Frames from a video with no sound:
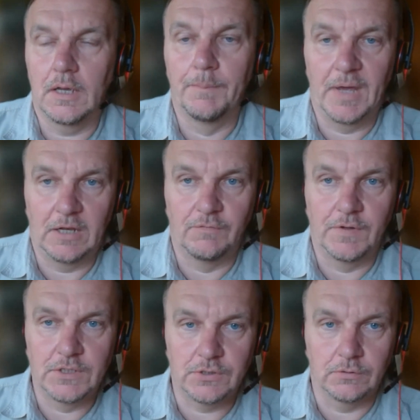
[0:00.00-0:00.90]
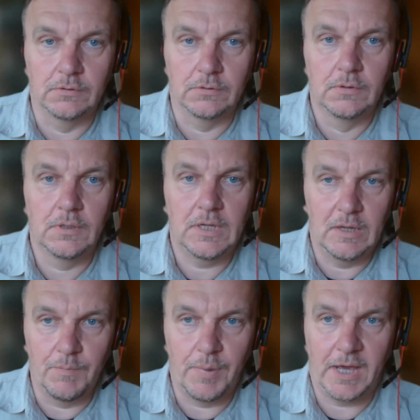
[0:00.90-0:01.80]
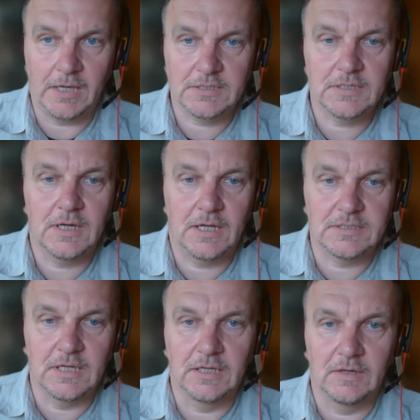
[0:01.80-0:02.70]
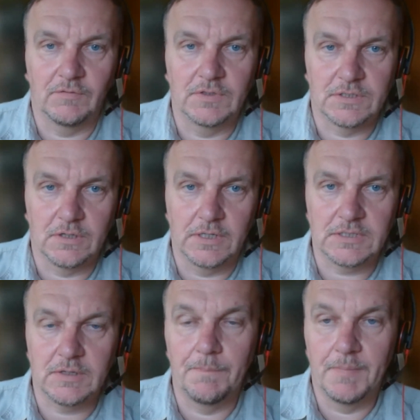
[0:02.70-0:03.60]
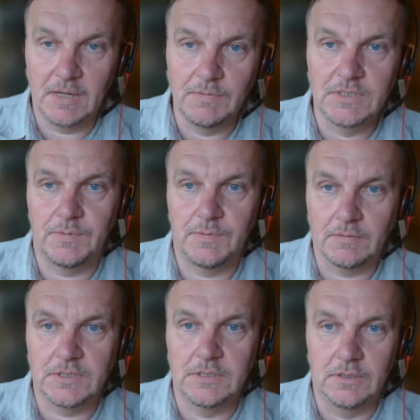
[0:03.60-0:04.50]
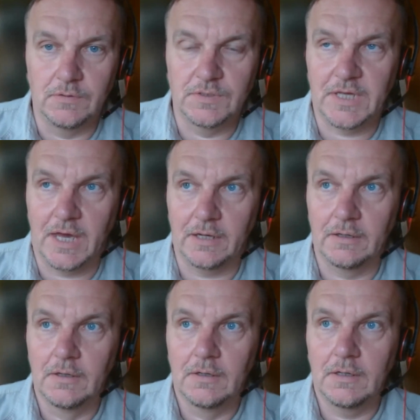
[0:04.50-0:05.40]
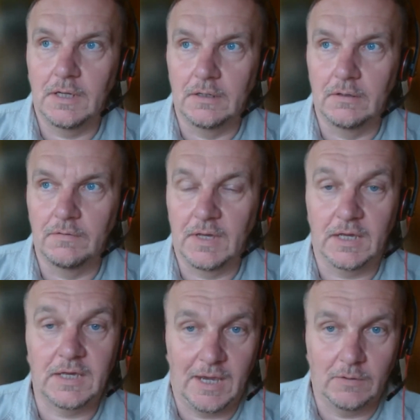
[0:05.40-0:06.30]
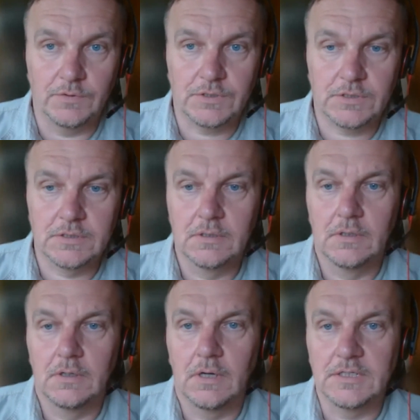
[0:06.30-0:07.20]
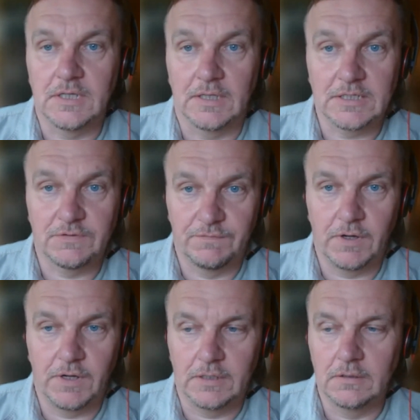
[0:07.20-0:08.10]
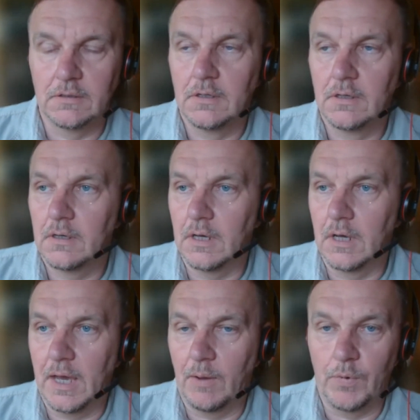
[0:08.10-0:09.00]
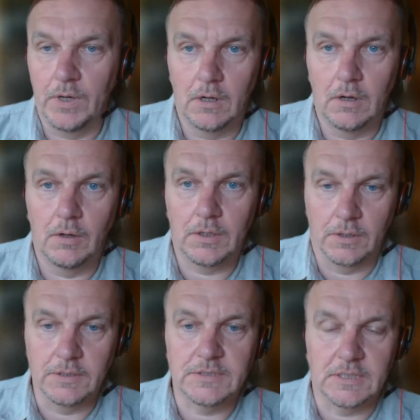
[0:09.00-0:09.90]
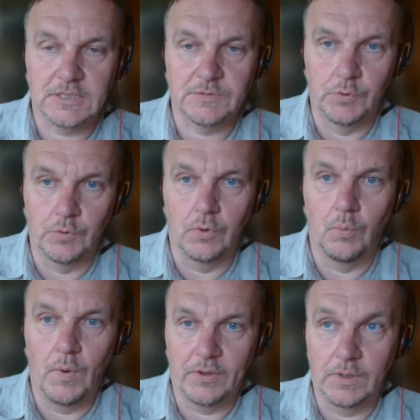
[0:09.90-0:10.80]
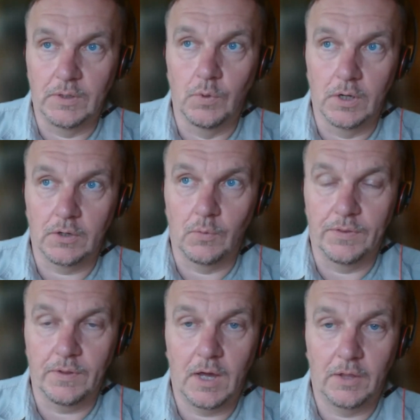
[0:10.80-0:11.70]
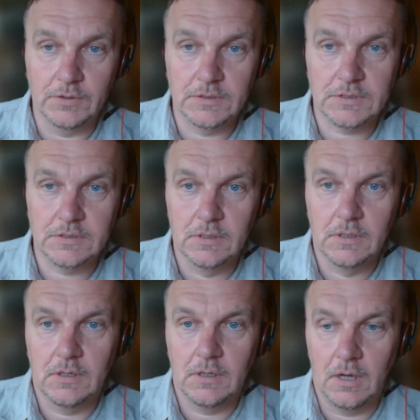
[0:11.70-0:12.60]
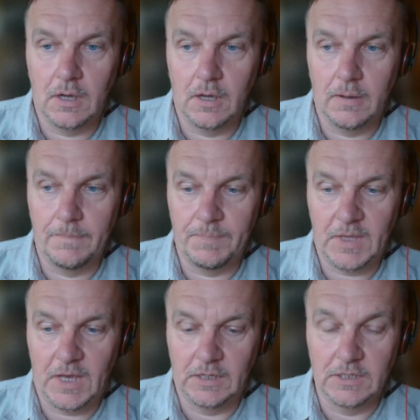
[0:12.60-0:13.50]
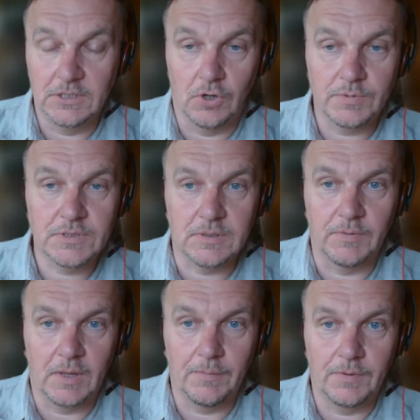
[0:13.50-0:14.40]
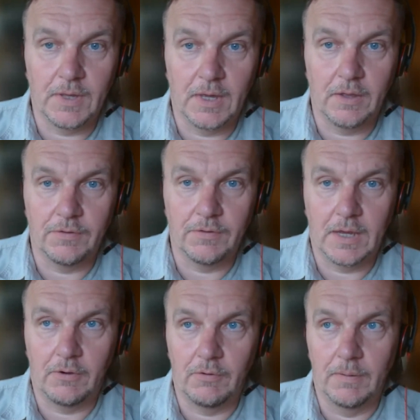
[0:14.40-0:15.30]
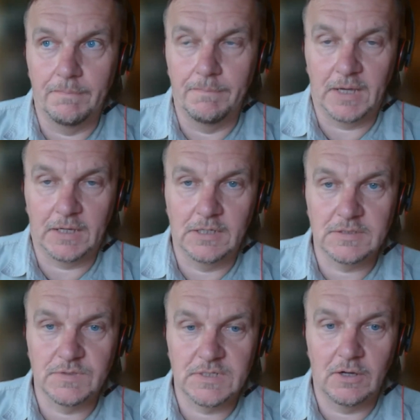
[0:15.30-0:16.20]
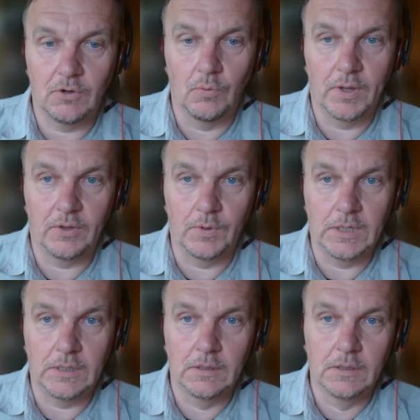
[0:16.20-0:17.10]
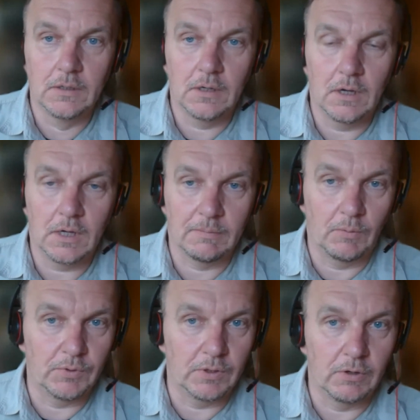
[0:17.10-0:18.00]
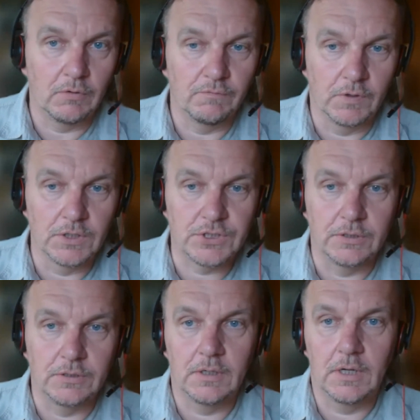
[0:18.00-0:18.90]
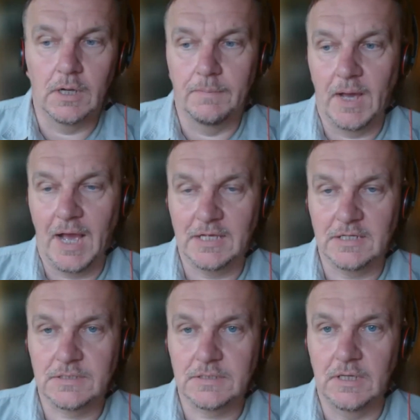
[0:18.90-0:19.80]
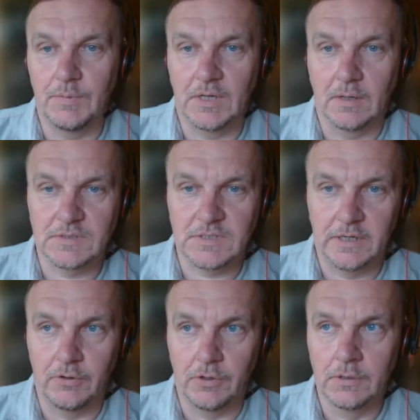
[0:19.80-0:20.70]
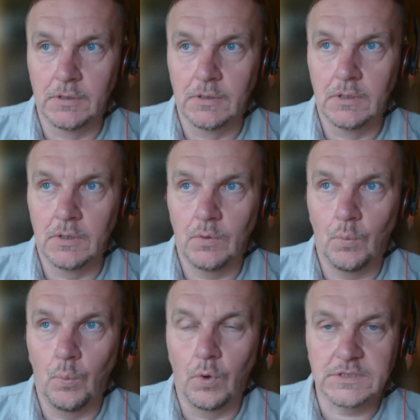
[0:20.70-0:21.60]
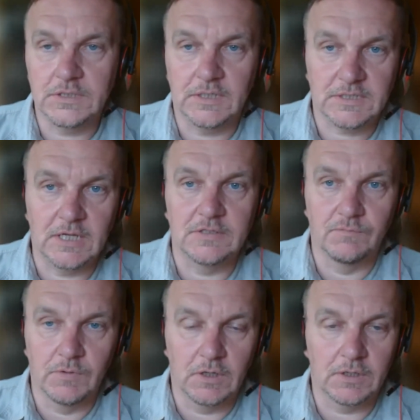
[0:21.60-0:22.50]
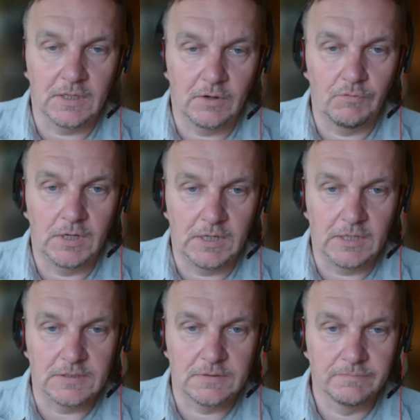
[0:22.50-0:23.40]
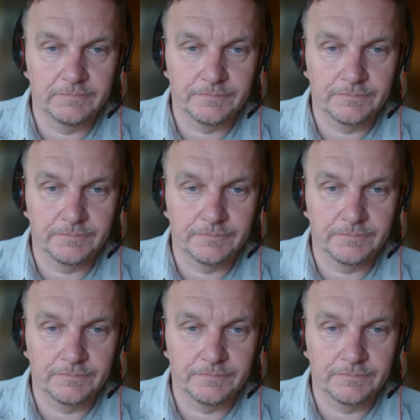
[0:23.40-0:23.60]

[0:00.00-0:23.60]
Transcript: beneficial impact at a given site, maybe to be able to use that in their accounts. I think that's fine, and we are going to explore whether we work with others and adopt some of their mechanisms there, or whether we come up with our own version as it becomes clearer what extent of market there really is.